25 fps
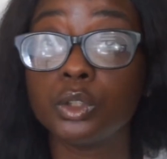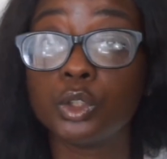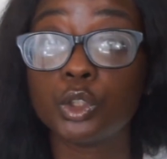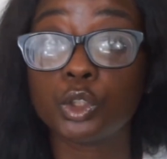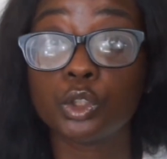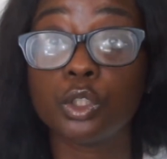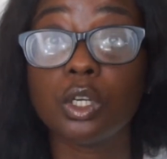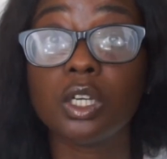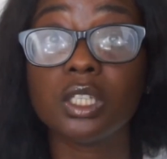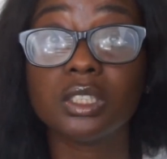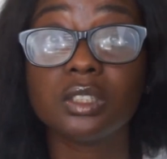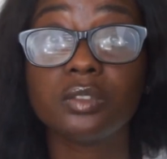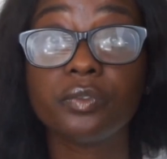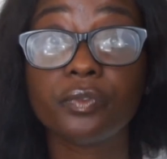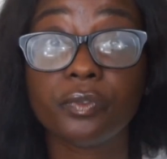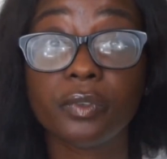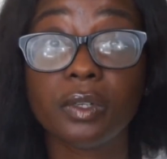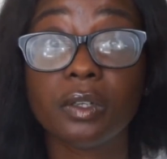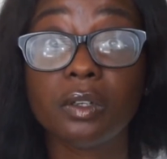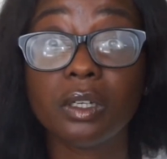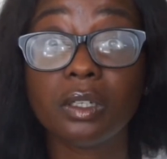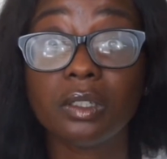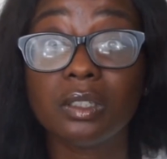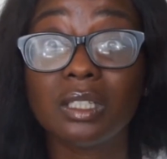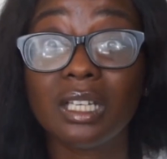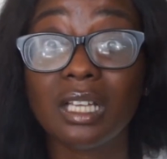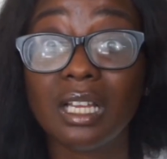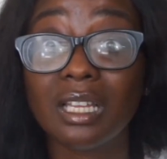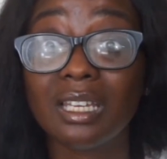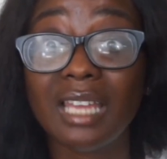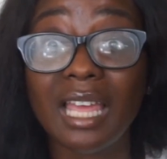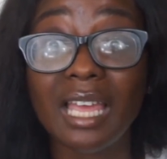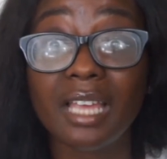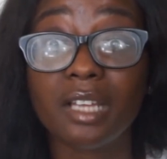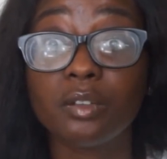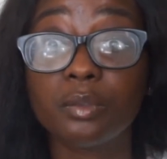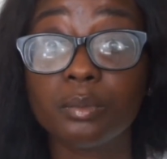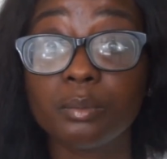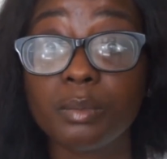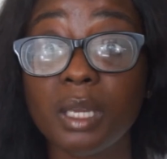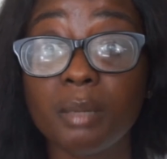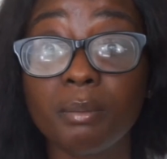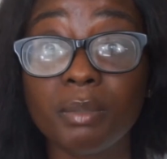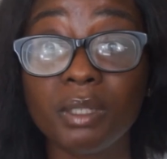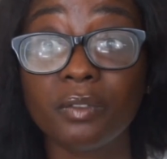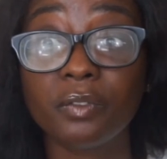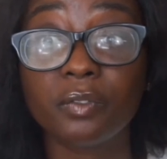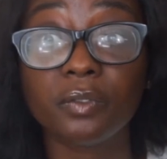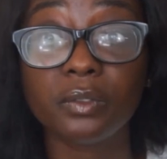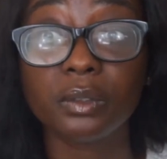Just like
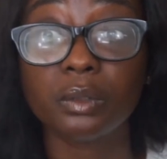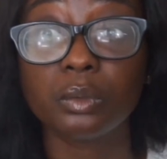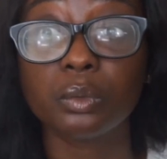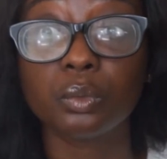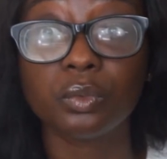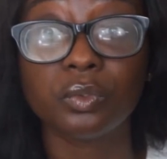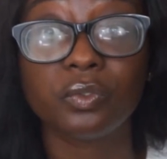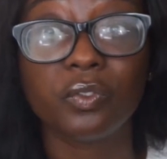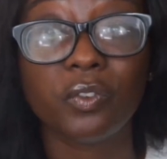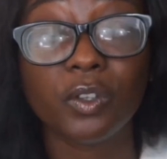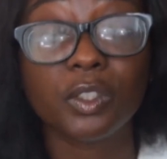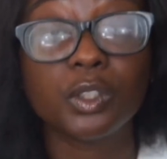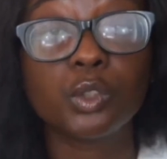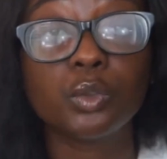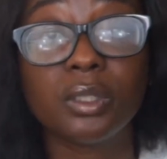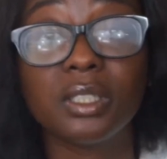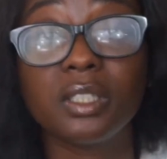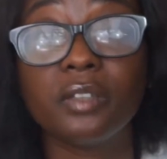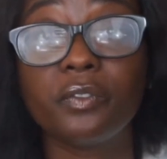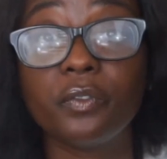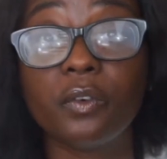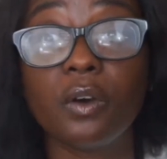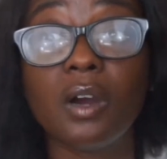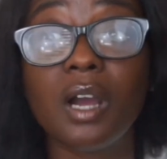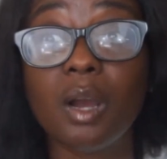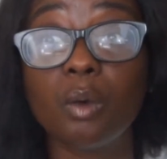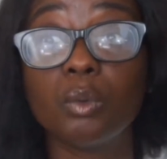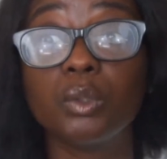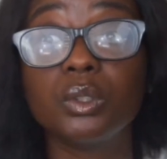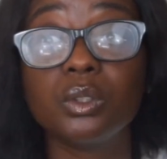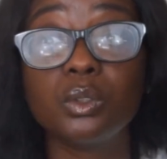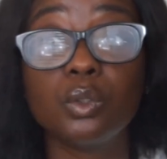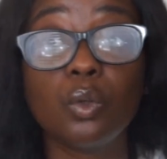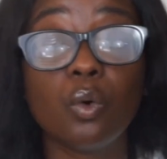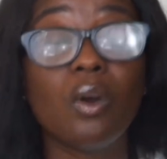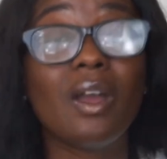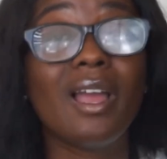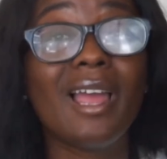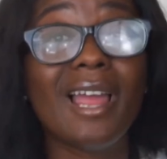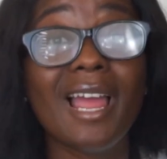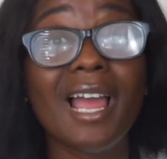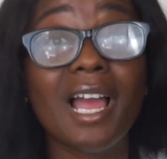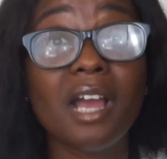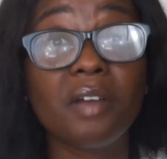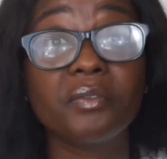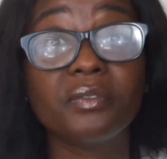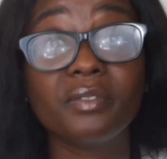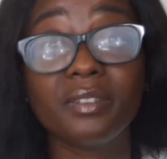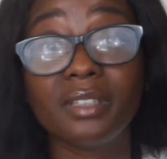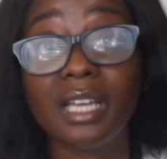maybe for 24 hours, you don't
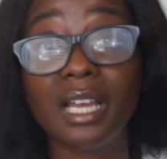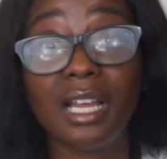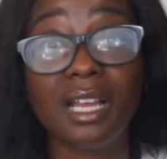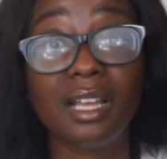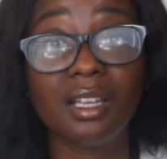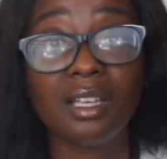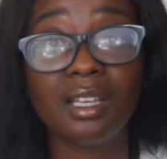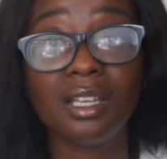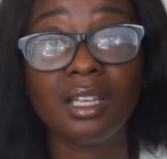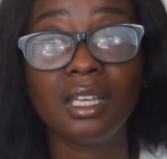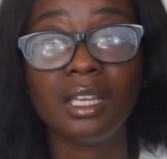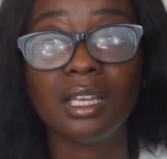have that.